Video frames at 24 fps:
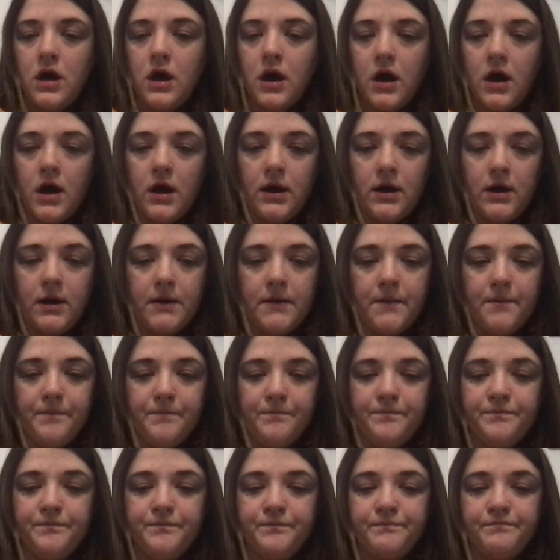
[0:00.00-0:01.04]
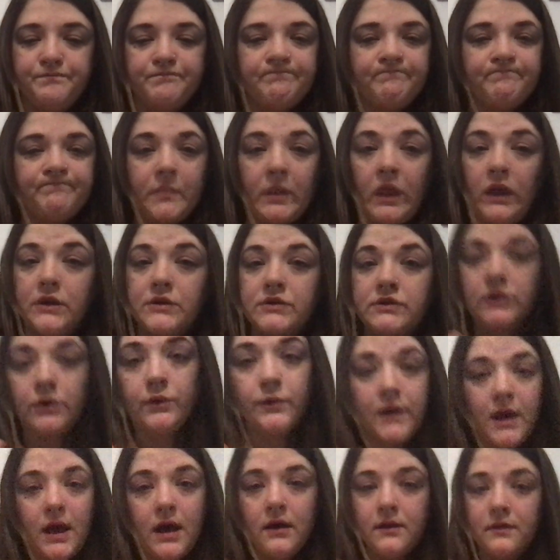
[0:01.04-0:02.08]
So
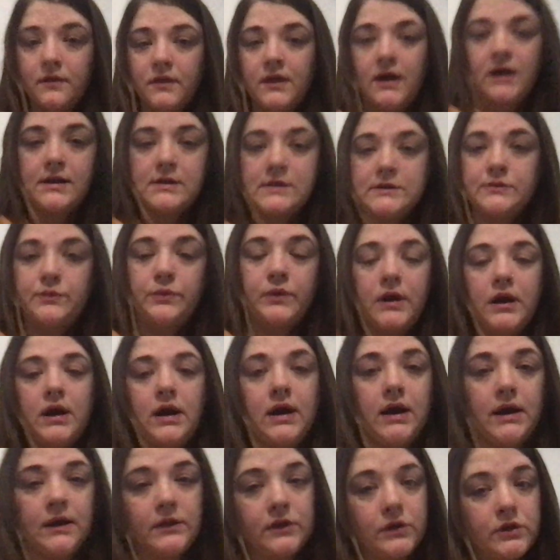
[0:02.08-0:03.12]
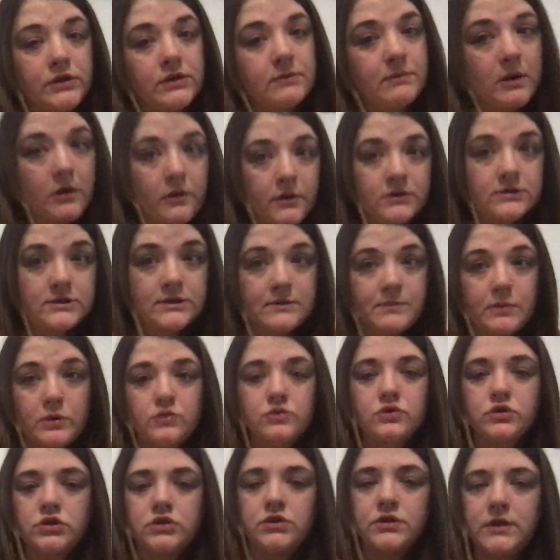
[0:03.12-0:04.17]
yeah, that's what I learned about
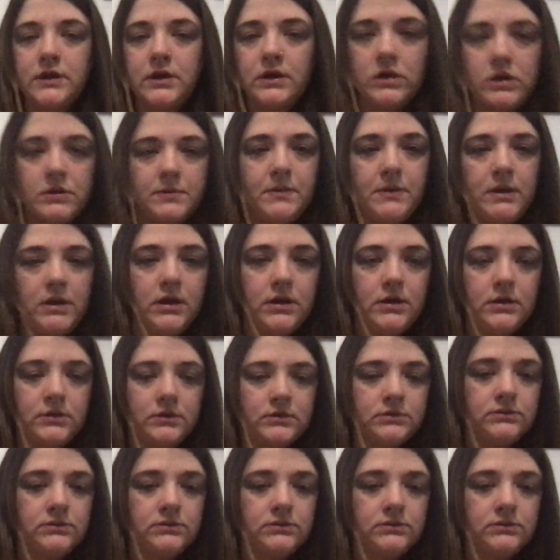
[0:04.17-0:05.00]
exposure therapy.